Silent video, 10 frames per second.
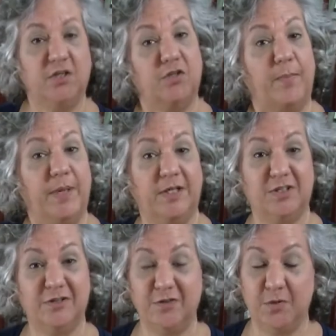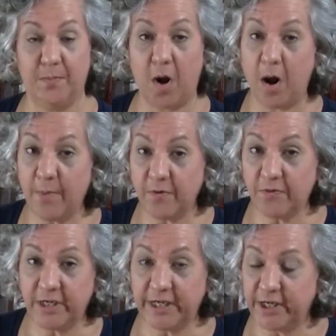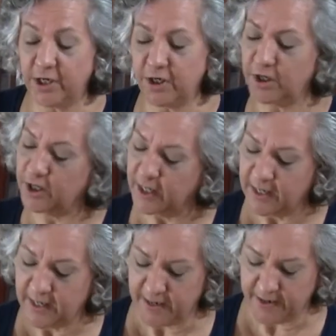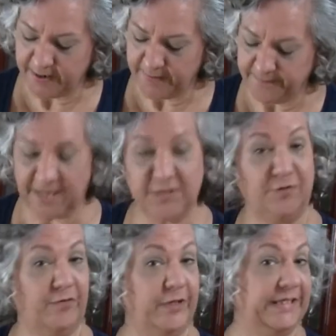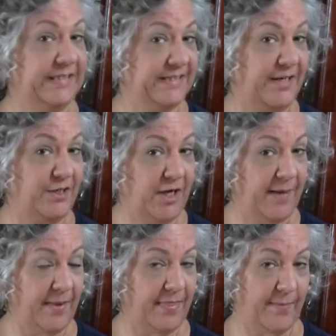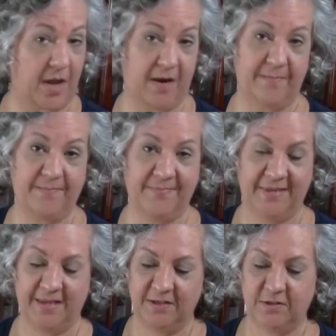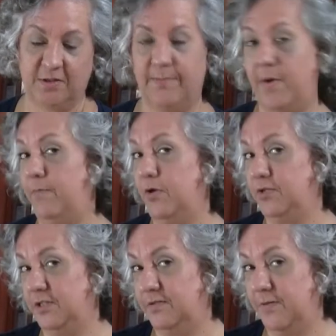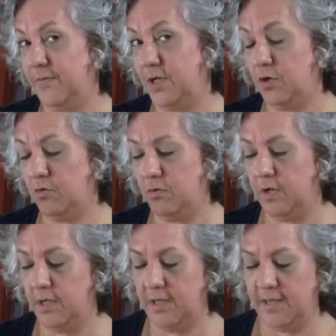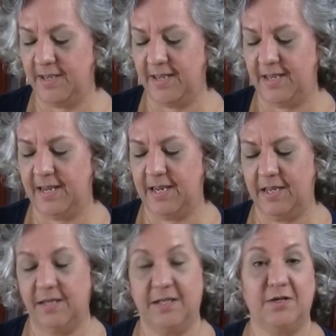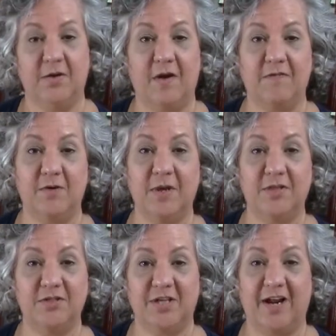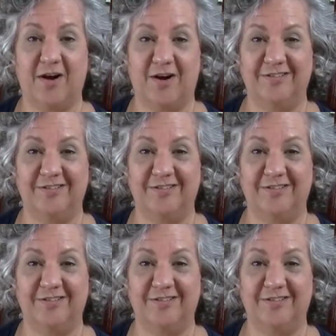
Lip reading: You can draw a picture of you and mom over here. And don't forget to sign your name on the bottom so that mom knows it's from you. And then you have your Mother's Day card.